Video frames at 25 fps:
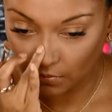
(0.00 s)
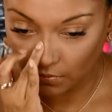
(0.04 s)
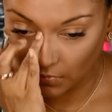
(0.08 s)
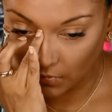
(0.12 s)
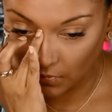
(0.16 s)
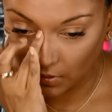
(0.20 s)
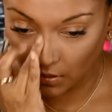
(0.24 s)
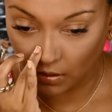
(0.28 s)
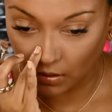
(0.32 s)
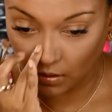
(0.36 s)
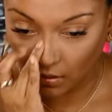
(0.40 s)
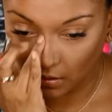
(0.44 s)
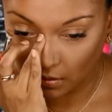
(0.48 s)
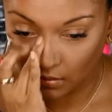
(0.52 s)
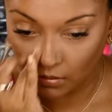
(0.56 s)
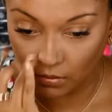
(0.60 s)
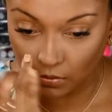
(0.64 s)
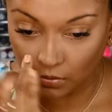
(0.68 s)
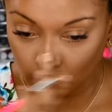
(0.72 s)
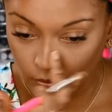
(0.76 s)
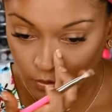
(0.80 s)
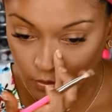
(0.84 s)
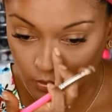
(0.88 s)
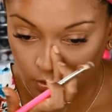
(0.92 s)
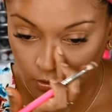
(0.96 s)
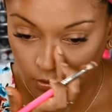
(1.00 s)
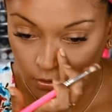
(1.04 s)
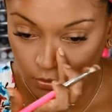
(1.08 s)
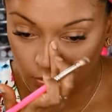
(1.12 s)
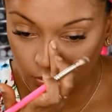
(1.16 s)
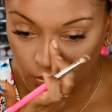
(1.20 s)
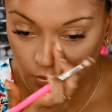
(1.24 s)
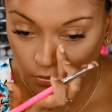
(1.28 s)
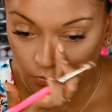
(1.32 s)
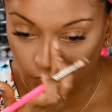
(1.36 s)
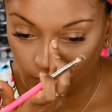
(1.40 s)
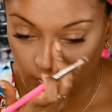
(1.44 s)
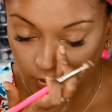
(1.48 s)
Okay, and you can use
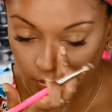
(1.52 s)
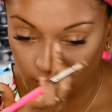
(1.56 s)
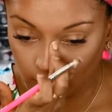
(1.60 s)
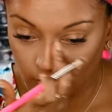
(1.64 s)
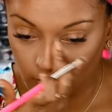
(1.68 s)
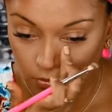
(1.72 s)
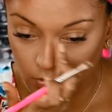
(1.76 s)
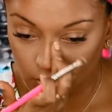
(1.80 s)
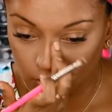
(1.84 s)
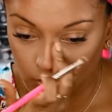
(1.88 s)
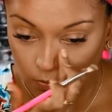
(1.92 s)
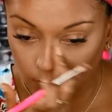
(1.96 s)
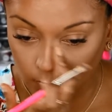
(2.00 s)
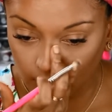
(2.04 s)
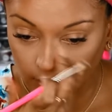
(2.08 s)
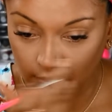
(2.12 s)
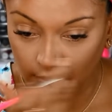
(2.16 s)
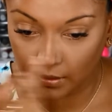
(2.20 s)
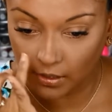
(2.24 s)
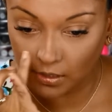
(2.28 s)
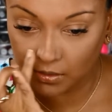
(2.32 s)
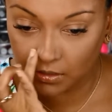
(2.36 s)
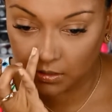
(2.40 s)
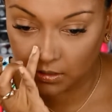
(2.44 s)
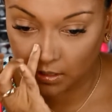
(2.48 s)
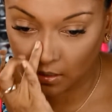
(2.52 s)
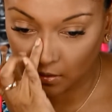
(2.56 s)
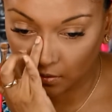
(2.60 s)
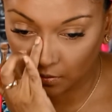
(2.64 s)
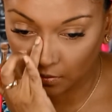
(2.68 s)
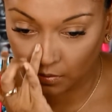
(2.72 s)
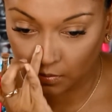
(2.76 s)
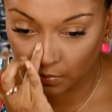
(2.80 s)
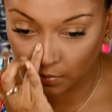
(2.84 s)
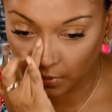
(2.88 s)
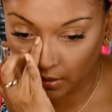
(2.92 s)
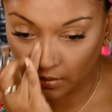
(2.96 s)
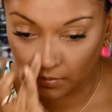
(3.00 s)
your finger to blend the edges out a
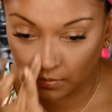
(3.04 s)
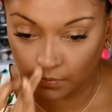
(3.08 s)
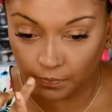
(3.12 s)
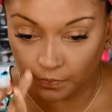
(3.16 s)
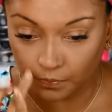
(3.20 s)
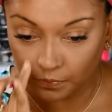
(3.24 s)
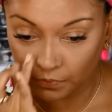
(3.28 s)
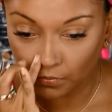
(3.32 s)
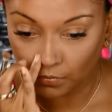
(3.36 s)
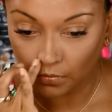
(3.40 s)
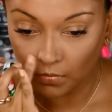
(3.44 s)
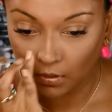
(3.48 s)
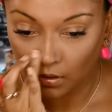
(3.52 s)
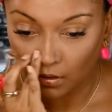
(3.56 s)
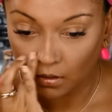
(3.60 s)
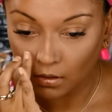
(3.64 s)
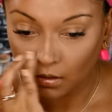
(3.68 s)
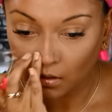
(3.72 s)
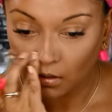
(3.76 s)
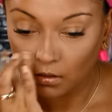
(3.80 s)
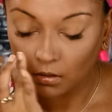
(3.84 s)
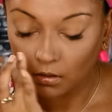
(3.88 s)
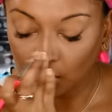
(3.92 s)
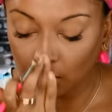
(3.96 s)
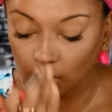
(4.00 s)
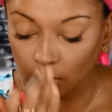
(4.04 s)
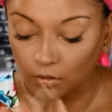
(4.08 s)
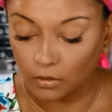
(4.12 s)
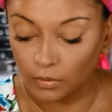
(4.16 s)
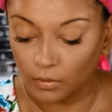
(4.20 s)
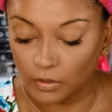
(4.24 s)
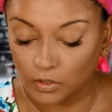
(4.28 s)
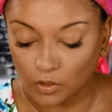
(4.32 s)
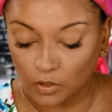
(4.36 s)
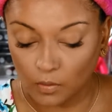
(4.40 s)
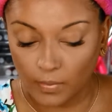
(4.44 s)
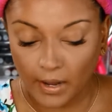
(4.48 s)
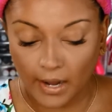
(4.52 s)
little bit. You can
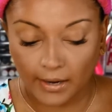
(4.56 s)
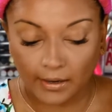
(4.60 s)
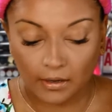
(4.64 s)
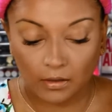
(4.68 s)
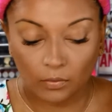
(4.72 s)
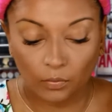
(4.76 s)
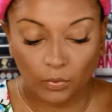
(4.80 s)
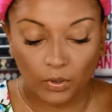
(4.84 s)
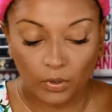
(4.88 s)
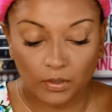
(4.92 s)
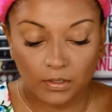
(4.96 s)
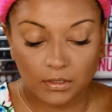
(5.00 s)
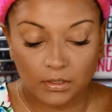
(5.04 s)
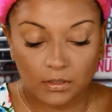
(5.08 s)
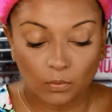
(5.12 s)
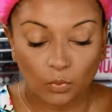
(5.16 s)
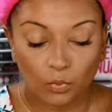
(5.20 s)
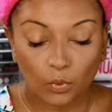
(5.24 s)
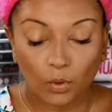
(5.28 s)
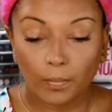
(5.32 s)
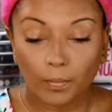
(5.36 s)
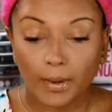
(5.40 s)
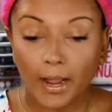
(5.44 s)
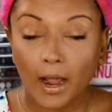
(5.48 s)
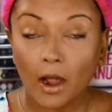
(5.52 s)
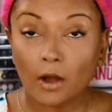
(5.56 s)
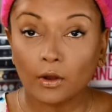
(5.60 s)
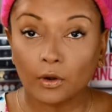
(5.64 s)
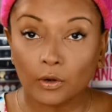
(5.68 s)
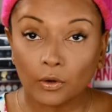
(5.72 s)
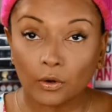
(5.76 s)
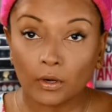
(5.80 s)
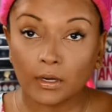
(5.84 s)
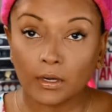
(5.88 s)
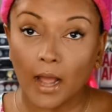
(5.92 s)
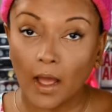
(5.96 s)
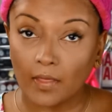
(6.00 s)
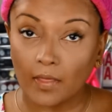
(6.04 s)
always go back in with some more powder
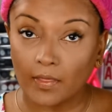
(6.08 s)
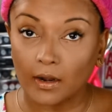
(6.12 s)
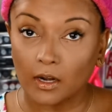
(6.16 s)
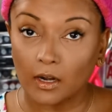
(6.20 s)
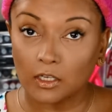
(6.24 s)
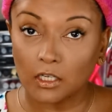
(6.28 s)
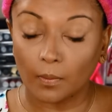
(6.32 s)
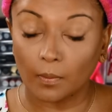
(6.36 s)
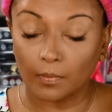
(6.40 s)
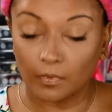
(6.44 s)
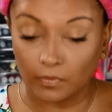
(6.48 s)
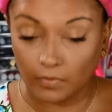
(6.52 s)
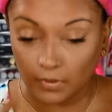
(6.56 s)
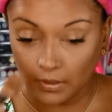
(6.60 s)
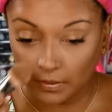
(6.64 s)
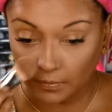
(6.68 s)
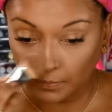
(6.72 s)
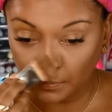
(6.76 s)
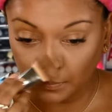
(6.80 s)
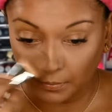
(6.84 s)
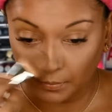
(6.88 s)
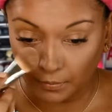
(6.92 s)
and add that on top of it.